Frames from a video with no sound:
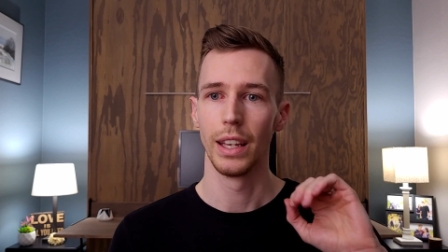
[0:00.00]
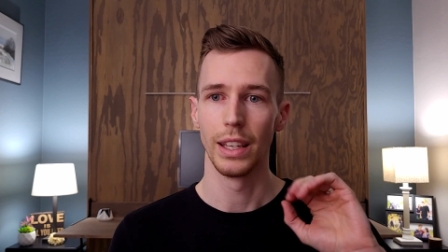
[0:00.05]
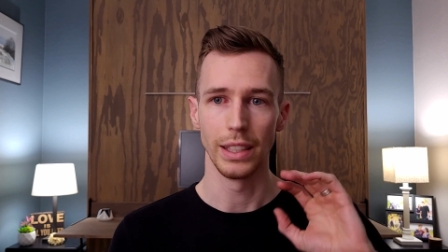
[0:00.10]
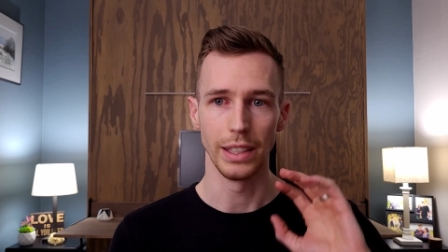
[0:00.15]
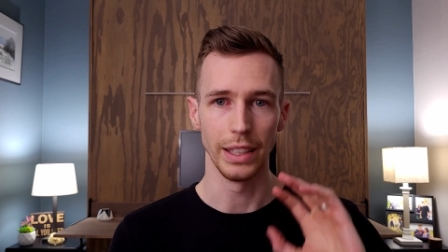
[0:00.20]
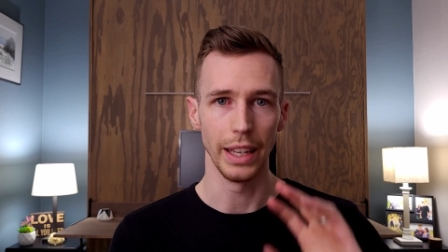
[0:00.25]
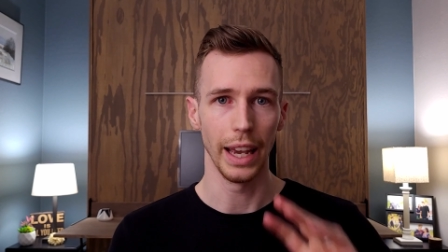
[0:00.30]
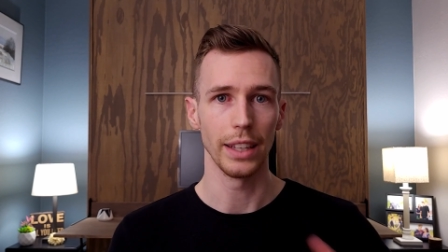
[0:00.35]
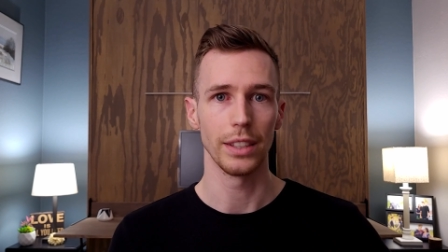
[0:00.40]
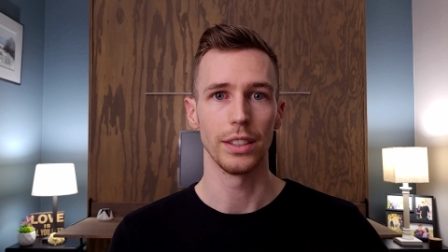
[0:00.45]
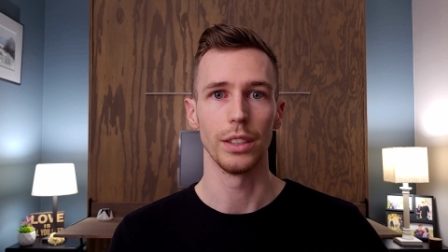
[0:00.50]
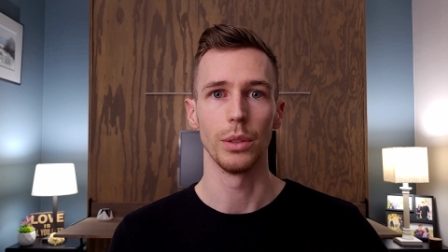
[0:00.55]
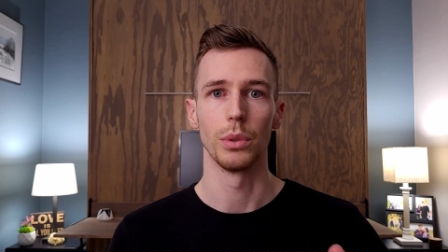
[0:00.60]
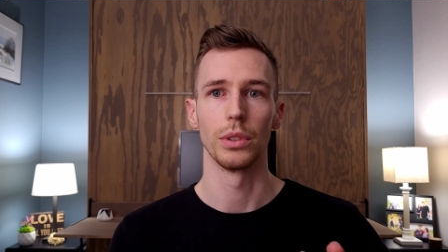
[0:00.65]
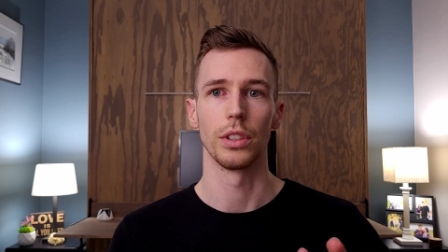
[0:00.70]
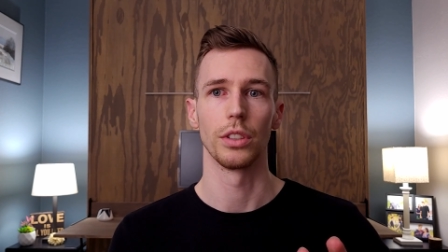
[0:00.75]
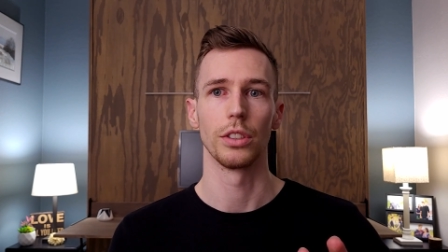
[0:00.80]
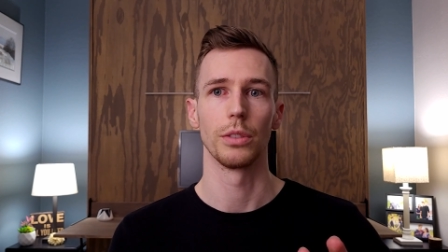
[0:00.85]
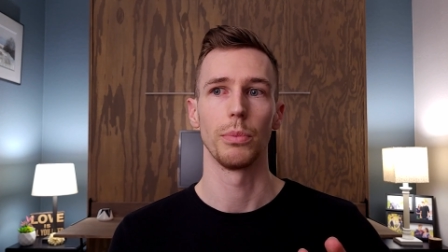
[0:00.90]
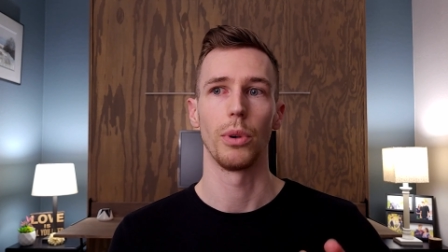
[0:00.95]
Yes, it
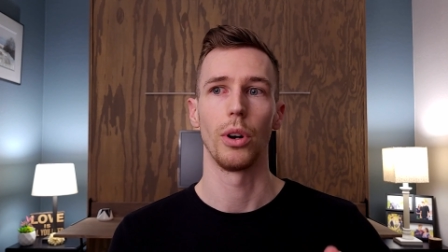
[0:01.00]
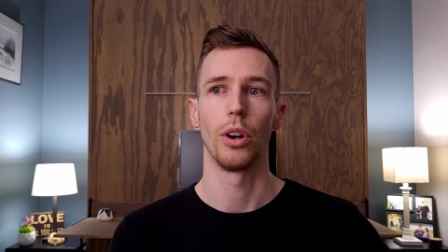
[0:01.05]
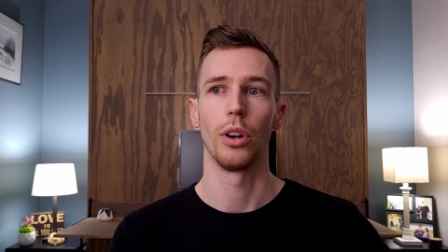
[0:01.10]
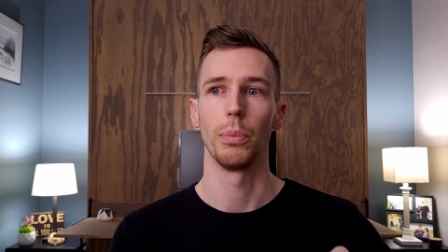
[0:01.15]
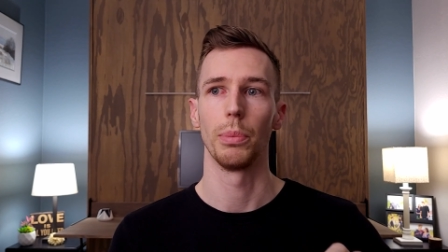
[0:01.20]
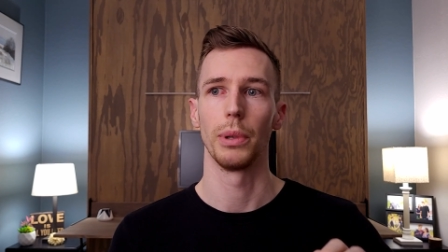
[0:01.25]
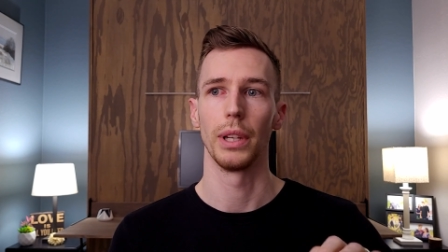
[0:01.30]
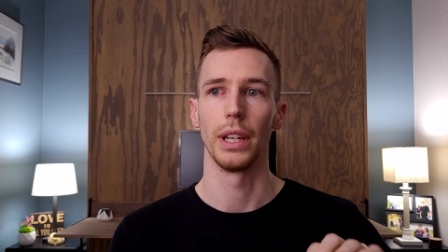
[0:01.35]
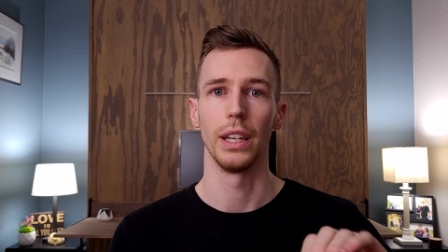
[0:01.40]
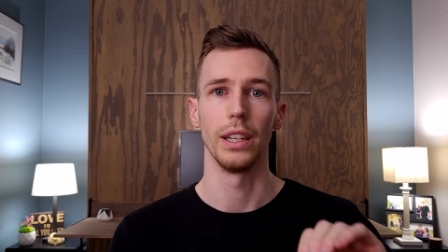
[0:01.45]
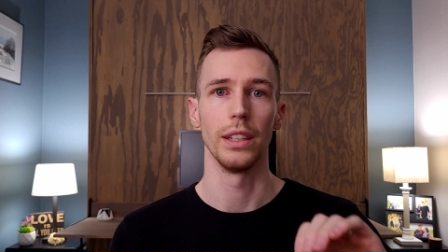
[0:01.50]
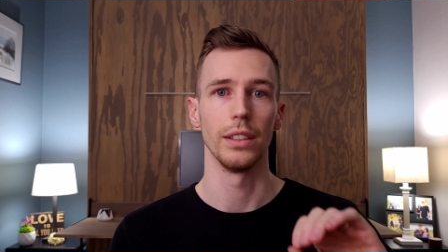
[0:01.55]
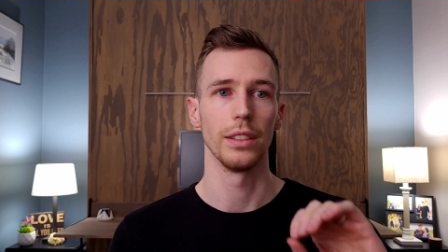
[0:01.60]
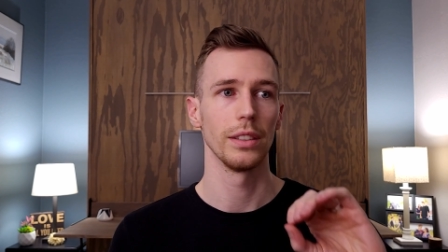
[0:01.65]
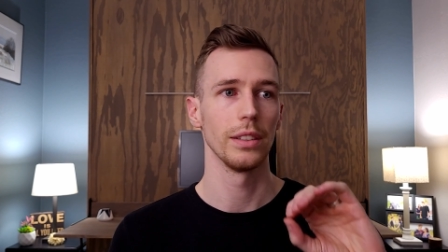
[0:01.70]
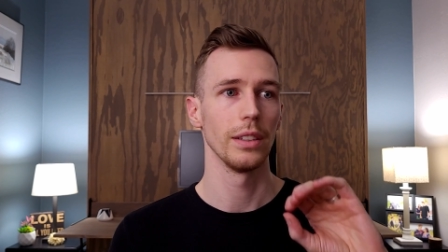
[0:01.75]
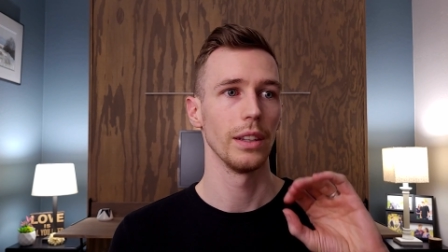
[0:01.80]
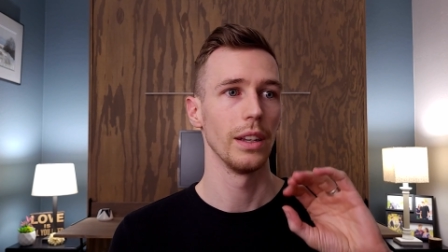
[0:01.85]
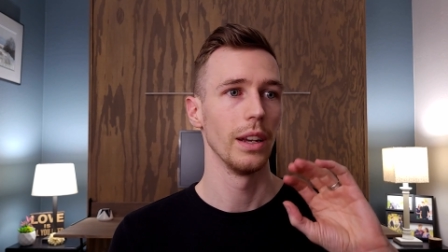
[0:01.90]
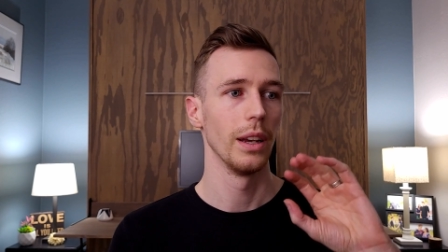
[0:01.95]
was a small
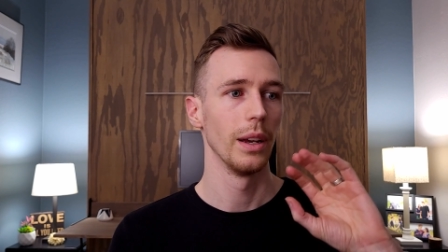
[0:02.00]
place,